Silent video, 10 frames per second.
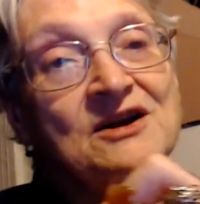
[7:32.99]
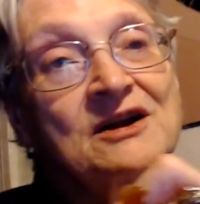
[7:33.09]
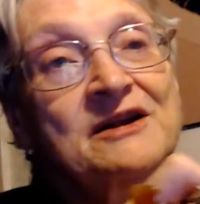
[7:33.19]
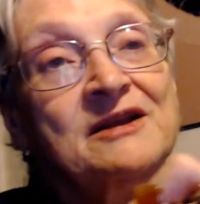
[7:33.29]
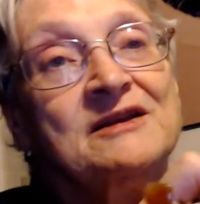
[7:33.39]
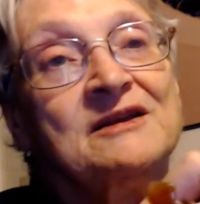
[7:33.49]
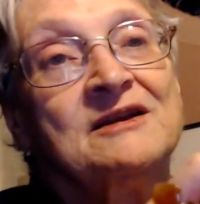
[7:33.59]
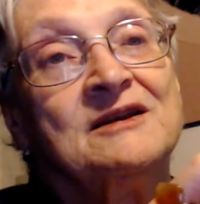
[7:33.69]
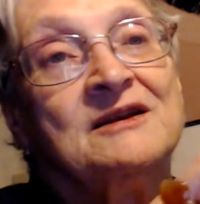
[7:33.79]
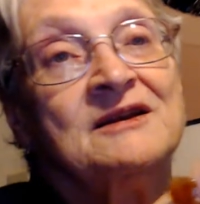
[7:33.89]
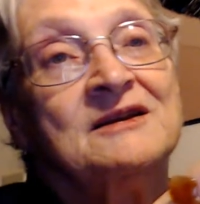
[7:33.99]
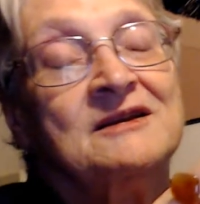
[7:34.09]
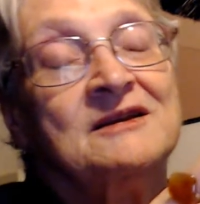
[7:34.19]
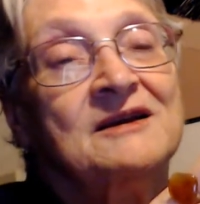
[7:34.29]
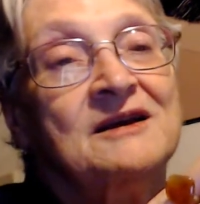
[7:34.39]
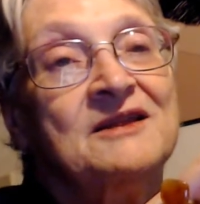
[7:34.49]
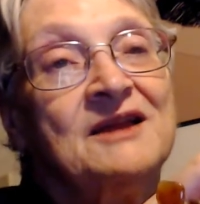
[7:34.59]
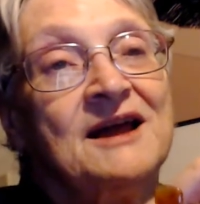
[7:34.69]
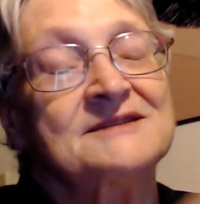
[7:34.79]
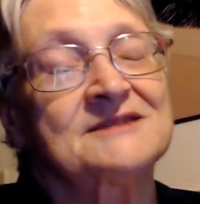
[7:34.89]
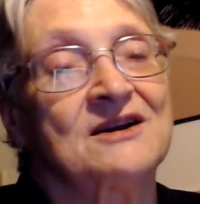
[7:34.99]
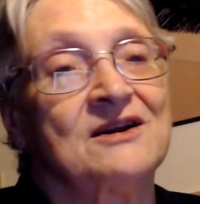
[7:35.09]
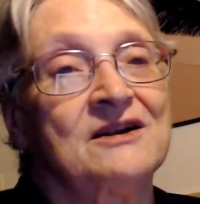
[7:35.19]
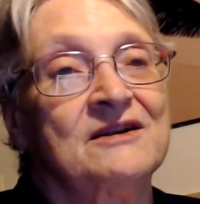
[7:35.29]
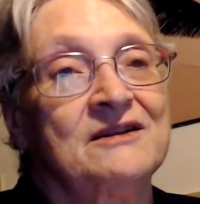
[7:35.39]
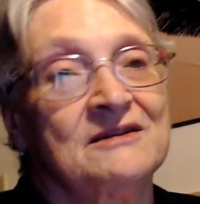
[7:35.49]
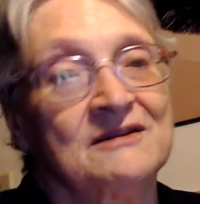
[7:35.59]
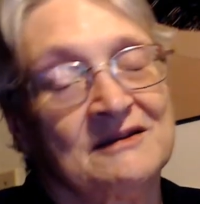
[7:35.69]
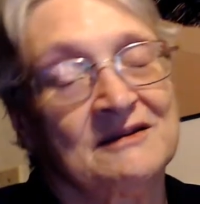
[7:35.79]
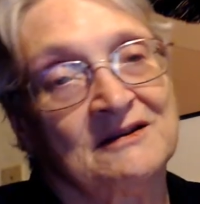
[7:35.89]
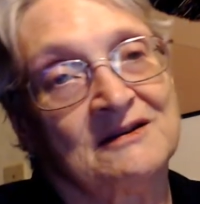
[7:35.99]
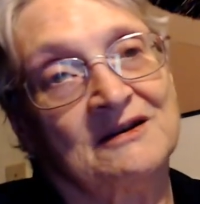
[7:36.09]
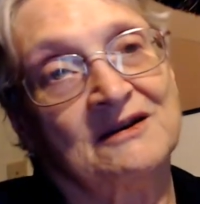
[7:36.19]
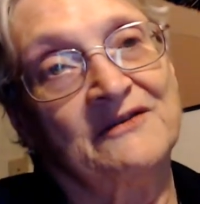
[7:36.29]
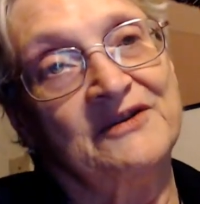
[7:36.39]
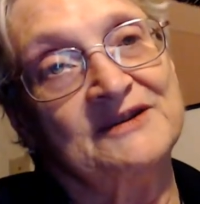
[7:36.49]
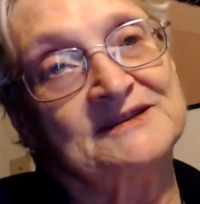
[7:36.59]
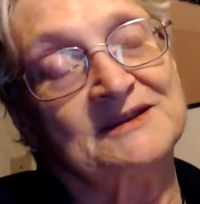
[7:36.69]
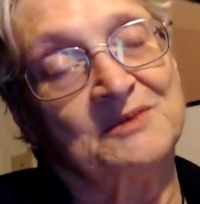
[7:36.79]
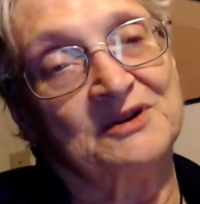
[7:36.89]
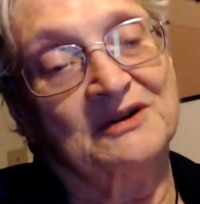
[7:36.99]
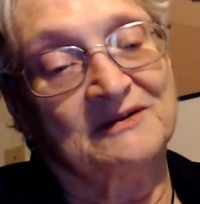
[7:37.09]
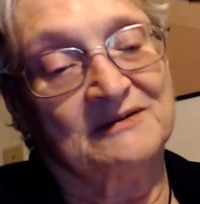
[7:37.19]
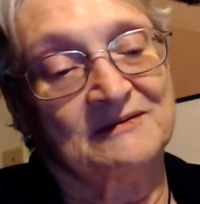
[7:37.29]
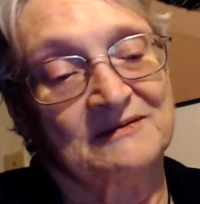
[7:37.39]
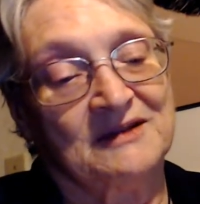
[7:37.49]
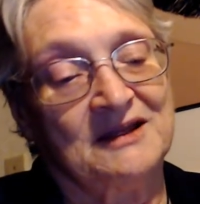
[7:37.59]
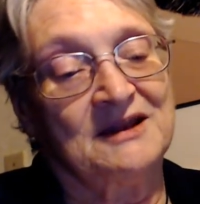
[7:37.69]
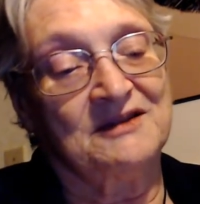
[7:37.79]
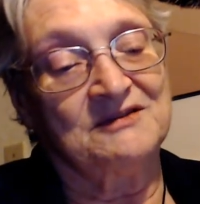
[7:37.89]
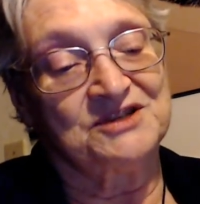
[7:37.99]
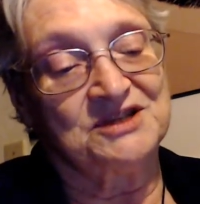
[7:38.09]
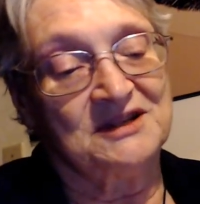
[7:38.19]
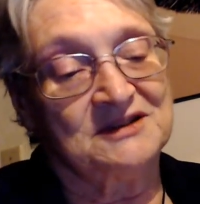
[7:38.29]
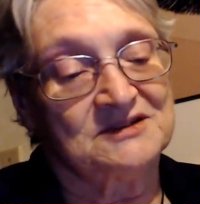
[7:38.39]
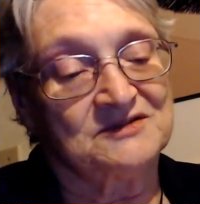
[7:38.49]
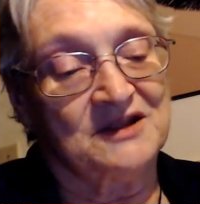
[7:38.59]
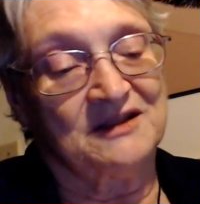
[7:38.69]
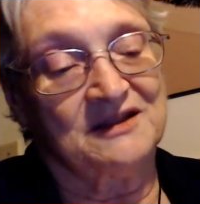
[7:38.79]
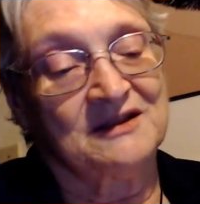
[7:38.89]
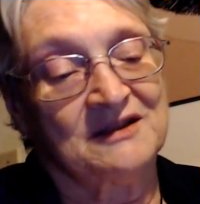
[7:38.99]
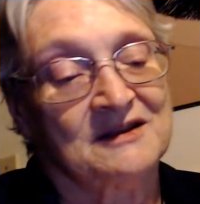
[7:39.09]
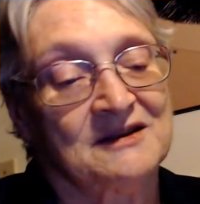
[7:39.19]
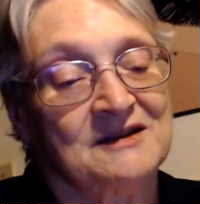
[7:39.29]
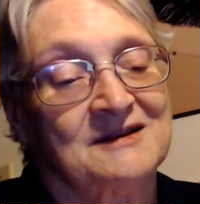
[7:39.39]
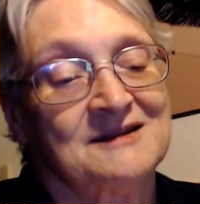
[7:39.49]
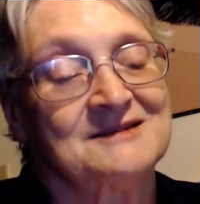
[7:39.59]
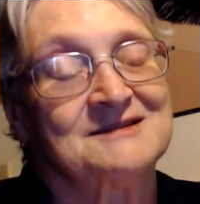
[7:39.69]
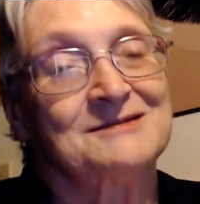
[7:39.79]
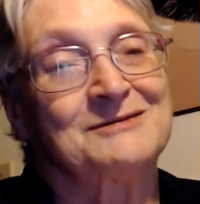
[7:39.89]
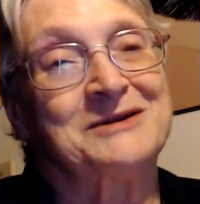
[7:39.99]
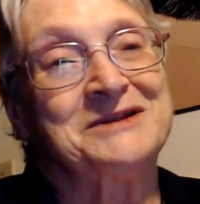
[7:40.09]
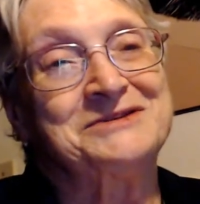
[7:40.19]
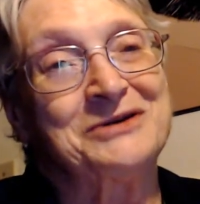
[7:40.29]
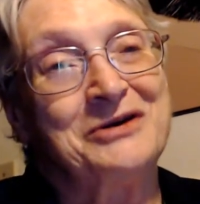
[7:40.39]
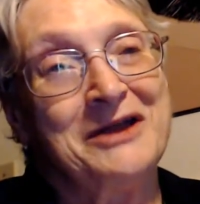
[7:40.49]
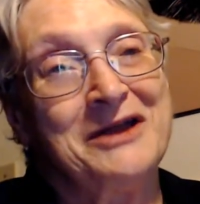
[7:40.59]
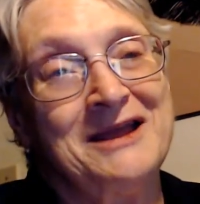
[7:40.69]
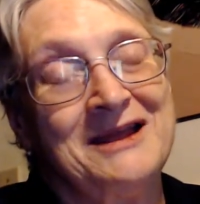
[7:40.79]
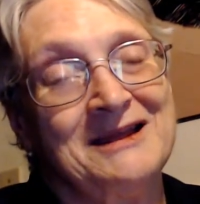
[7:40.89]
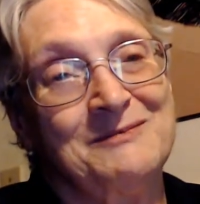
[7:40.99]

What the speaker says: card and the last card are very similar in energy and strength. So enjoy.